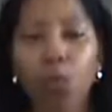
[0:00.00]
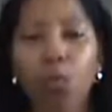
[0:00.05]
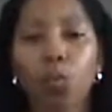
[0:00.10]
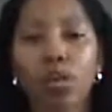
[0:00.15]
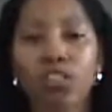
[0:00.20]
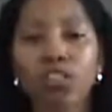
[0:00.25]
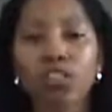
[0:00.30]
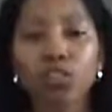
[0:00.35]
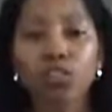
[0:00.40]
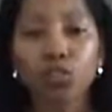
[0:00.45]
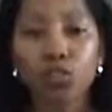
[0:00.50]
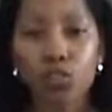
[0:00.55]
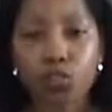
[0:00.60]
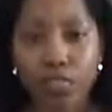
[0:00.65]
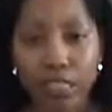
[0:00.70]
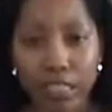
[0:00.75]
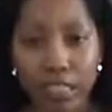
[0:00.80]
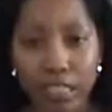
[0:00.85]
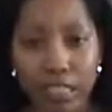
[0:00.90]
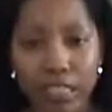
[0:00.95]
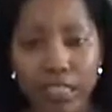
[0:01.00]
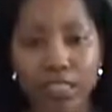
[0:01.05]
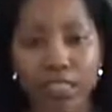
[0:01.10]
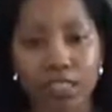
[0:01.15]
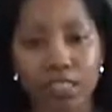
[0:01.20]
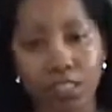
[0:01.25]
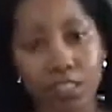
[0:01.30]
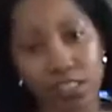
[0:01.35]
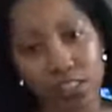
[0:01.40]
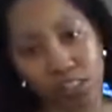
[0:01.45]
What do you need
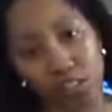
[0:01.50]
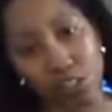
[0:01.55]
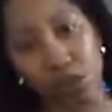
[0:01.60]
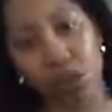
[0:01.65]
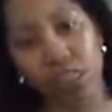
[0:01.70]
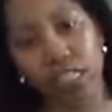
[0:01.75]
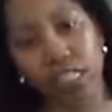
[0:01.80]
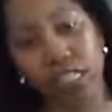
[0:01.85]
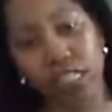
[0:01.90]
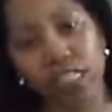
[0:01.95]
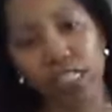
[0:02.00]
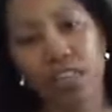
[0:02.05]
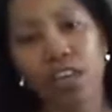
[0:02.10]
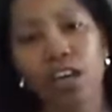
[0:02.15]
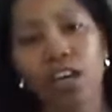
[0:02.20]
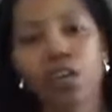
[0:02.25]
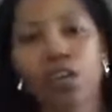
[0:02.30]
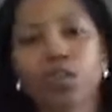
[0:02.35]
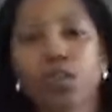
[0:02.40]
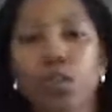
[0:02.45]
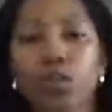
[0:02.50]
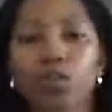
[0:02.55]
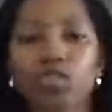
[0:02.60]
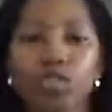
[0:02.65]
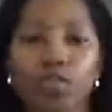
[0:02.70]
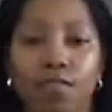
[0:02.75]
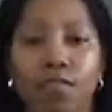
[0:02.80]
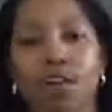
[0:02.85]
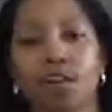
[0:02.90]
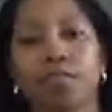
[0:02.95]
to get started?
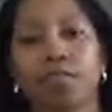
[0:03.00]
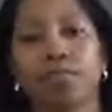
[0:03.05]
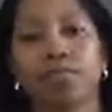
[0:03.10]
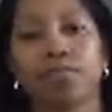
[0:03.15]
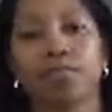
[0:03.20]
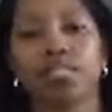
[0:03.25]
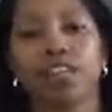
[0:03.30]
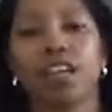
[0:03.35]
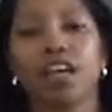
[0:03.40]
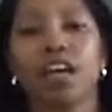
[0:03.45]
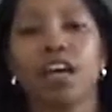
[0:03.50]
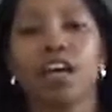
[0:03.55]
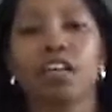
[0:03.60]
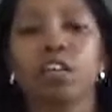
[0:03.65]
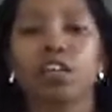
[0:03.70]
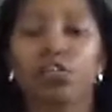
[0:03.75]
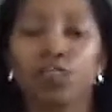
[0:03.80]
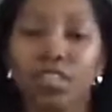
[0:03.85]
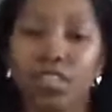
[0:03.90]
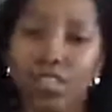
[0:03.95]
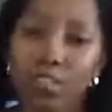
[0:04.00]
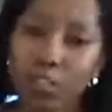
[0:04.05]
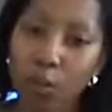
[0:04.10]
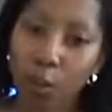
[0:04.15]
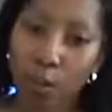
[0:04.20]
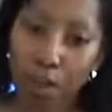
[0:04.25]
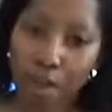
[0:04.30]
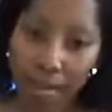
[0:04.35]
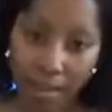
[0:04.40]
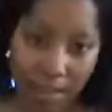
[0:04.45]
First of all, you need a
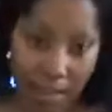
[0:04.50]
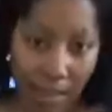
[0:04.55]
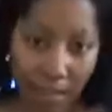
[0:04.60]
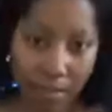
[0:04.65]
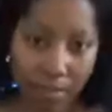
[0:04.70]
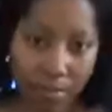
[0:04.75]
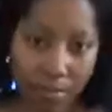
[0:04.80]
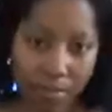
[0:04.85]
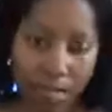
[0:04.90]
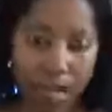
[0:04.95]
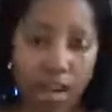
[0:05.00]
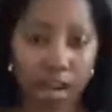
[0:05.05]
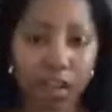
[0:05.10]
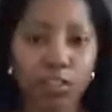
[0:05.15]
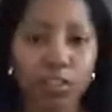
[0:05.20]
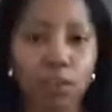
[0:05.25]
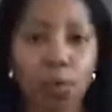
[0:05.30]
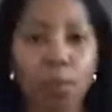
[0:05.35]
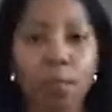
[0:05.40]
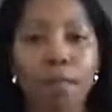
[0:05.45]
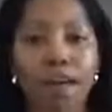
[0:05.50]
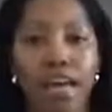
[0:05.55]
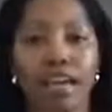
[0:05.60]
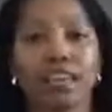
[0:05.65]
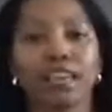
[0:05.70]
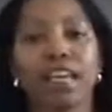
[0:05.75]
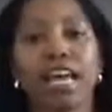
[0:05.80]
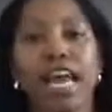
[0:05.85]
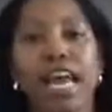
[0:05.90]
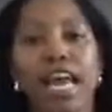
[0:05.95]
domain name. A
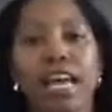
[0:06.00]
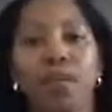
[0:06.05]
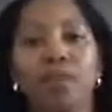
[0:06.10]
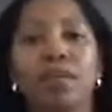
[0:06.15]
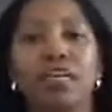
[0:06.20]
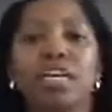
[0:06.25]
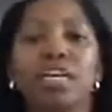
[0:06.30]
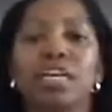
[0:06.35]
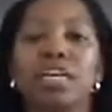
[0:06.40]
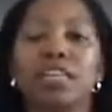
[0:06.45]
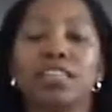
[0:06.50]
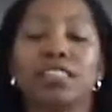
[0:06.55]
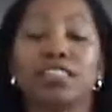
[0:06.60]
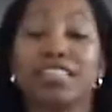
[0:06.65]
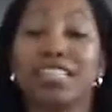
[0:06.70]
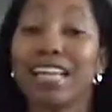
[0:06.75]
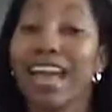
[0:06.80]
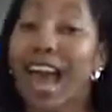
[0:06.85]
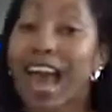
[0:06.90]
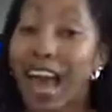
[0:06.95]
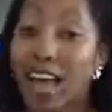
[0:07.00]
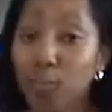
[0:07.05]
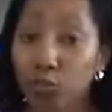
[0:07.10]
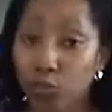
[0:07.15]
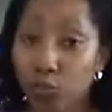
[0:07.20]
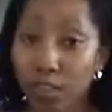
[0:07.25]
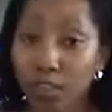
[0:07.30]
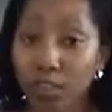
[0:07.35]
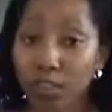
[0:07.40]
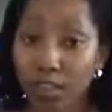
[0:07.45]
domain name is the
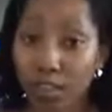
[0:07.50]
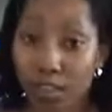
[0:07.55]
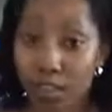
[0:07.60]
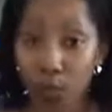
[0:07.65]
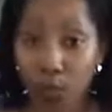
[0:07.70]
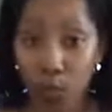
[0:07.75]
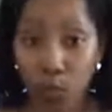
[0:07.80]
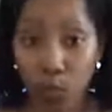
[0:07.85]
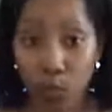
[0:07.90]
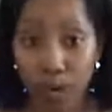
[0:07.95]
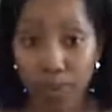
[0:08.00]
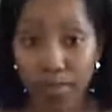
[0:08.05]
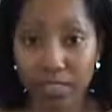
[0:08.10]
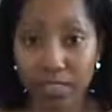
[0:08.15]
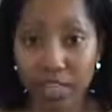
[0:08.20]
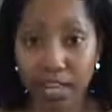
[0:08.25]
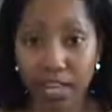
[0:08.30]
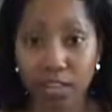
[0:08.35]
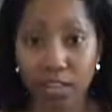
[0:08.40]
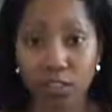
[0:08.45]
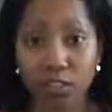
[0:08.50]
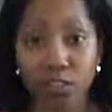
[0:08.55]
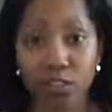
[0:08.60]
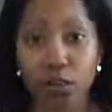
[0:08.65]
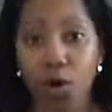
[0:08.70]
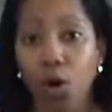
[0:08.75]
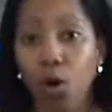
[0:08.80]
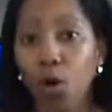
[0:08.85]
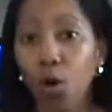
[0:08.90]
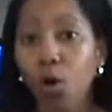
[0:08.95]
address of your website.
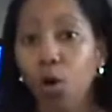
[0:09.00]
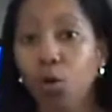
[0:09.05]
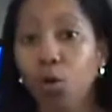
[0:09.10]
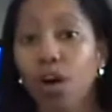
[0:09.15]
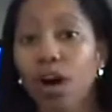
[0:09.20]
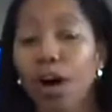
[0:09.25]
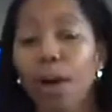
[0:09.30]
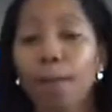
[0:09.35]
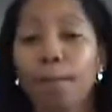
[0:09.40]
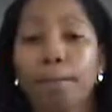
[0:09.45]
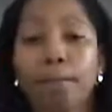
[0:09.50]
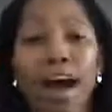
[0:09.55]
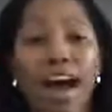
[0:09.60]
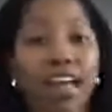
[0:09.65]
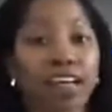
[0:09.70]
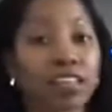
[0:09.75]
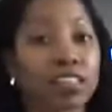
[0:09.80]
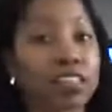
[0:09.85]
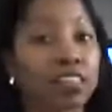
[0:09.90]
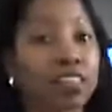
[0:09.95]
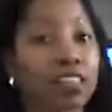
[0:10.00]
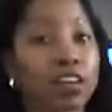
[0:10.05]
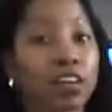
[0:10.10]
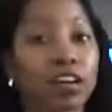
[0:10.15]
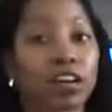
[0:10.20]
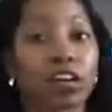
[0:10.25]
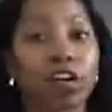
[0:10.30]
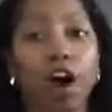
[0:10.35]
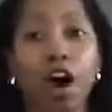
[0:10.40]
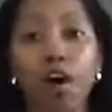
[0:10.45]
So
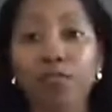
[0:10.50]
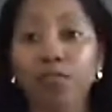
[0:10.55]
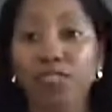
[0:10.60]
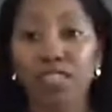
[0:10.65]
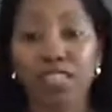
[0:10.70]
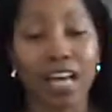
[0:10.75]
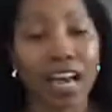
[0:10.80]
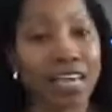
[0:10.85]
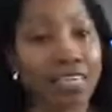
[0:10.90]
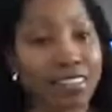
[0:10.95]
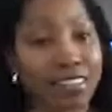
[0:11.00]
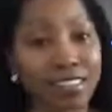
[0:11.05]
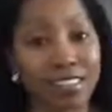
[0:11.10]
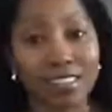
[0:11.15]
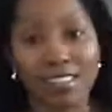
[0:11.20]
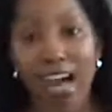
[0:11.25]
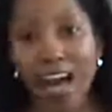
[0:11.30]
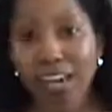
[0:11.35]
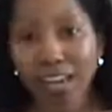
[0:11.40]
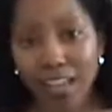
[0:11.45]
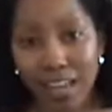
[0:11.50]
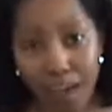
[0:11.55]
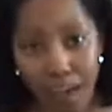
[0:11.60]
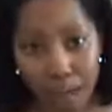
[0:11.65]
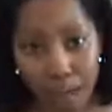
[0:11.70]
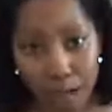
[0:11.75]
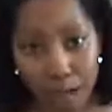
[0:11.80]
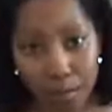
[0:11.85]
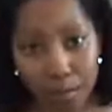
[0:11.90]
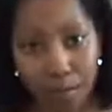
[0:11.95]

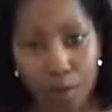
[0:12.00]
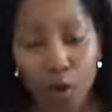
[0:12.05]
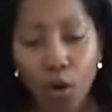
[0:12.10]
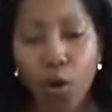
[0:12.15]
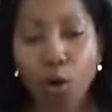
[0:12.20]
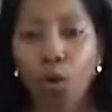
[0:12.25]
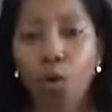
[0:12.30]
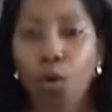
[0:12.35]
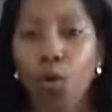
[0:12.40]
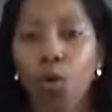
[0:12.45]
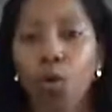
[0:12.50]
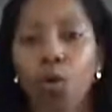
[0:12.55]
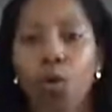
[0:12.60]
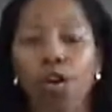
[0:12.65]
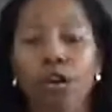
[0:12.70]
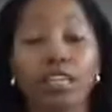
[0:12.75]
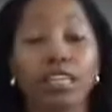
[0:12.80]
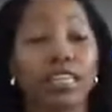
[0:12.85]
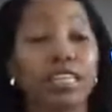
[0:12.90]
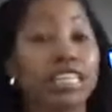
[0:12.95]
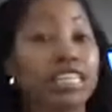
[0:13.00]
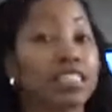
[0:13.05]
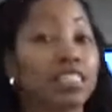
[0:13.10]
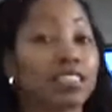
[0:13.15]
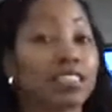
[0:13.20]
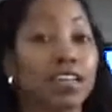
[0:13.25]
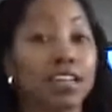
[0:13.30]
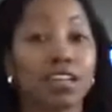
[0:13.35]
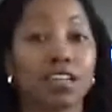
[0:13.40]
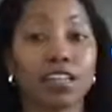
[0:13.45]
mikesgolfsite.com or
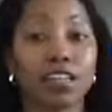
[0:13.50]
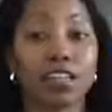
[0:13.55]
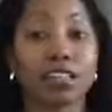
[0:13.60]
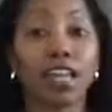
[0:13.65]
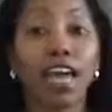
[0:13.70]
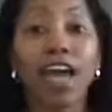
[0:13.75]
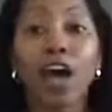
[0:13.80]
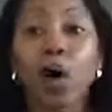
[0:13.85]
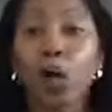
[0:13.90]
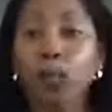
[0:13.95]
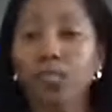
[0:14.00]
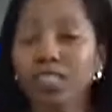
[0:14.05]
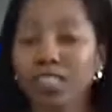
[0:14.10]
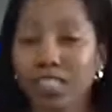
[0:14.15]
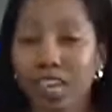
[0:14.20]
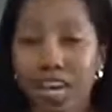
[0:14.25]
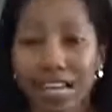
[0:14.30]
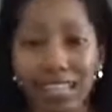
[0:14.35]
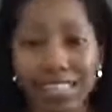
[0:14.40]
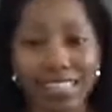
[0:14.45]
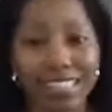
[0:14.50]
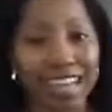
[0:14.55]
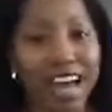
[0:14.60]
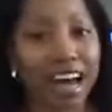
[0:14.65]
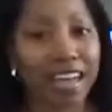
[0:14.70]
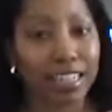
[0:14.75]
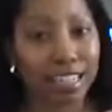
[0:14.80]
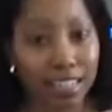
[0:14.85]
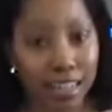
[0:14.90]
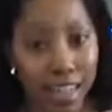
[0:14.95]

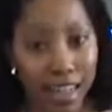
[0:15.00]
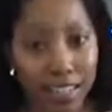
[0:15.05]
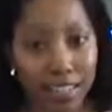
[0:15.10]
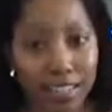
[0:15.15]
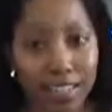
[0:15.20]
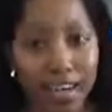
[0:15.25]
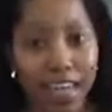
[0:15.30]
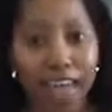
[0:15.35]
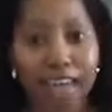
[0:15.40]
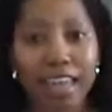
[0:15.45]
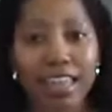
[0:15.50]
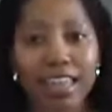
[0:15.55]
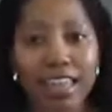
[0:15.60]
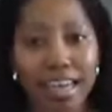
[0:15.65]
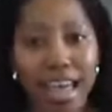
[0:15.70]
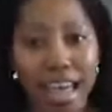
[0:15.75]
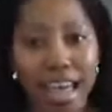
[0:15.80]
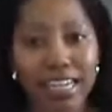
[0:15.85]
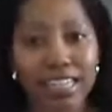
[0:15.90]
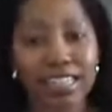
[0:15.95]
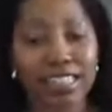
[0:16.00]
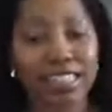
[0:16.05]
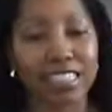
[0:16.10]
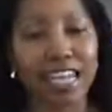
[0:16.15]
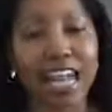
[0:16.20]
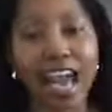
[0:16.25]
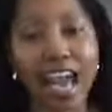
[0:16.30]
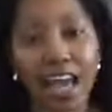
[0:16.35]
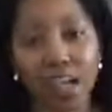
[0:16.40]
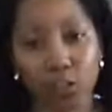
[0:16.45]
lisashelpsite.net. That is
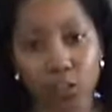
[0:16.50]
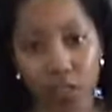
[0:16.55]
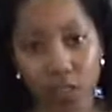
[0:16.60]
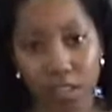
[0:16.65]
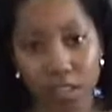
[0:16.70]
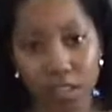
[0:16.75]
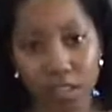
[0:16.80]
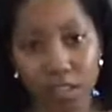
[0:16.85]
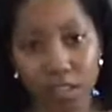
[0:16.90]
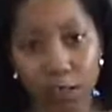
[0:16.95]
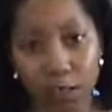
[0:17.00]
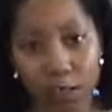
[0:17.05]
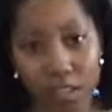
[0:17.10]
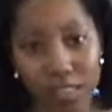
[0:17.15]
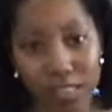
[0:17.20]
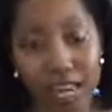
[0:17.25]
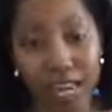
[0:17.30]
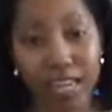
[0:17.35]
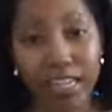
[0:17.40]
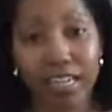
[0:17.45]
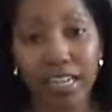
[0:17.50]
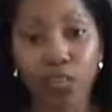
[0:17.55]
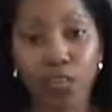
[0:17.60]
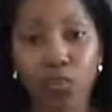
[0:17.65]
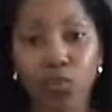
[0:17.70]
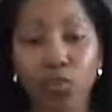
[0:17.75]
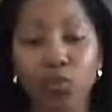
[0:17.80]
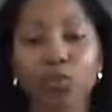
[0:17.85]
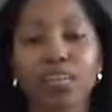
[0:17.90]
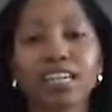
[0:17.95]
the address of your site,
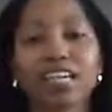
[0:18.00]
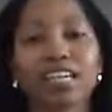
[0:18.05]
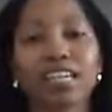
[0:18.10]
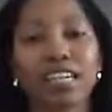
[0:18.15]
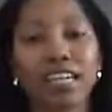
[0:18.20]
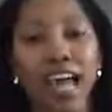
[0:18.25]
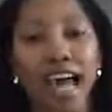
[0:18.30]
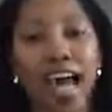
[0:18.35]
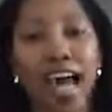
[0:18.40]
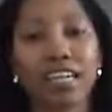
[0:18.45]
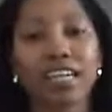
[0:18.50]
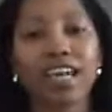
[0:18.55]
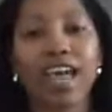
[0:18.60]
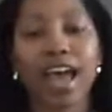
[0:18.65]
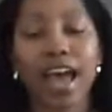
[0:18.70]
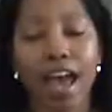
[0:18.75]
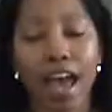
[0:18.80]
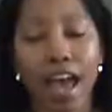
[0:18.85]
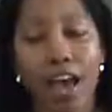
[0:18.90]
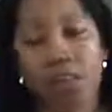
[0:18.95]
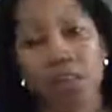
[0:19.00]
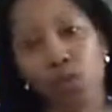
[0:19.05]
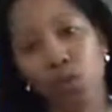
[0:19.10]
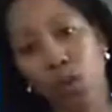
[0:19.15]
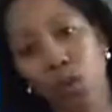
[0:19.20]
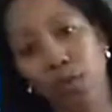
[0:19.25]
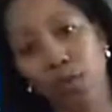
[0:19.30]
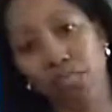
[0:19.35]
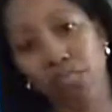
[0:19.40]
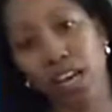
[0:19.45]
and you cannot have a
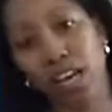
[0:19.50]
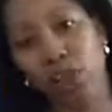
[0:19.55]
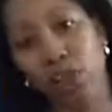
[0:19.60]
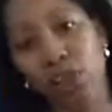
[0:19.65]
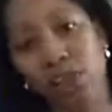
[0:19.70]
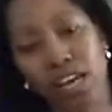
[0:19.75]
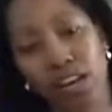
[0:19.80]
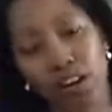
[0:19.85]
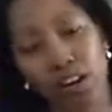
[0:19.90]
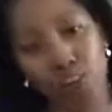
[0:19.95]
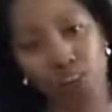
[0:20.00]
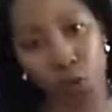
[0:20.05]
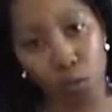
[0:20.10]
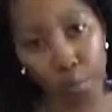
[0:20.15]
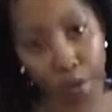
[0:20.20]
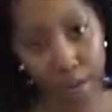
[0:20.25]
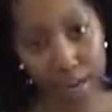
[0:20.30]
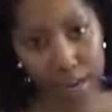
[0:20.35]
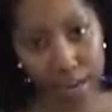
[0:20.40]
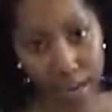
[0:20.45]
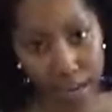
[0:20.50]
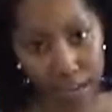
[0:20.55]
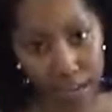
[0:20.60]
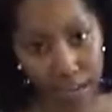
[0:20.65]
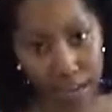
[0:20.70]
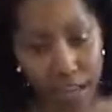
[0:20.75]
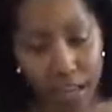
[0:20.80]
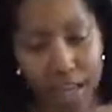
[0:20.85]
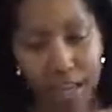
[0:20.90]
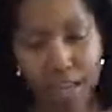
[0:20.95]
website without a domain name.